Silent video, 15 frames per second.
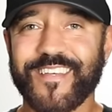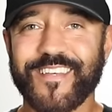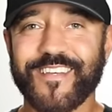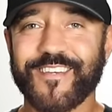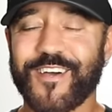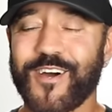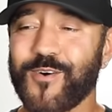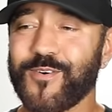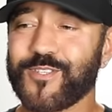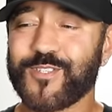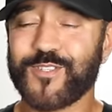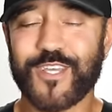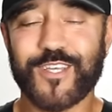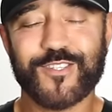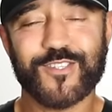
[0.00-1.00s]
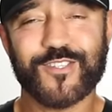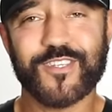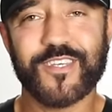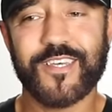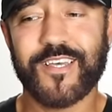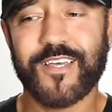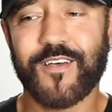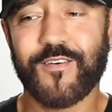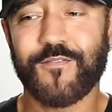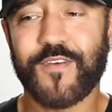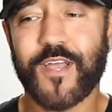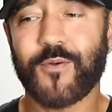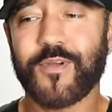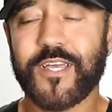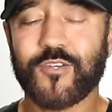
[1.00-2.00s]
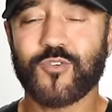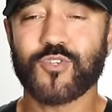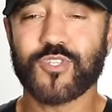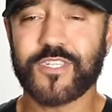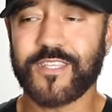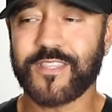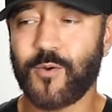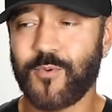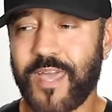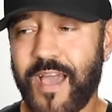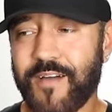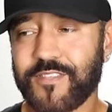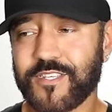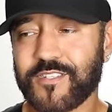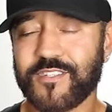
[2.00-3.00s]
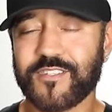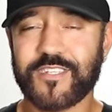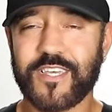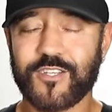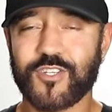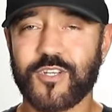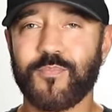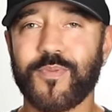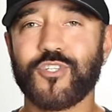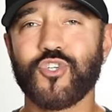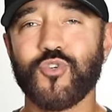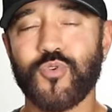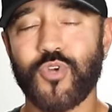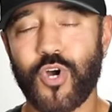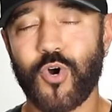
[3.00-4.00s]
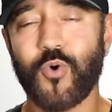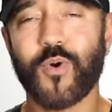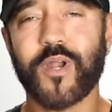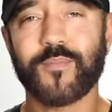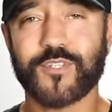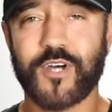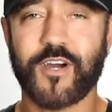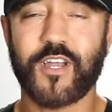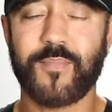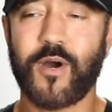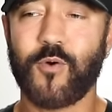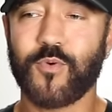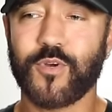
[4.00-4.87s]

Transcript: You know, it's it's very interesting that we have this distinction, but you know what I'm talking about.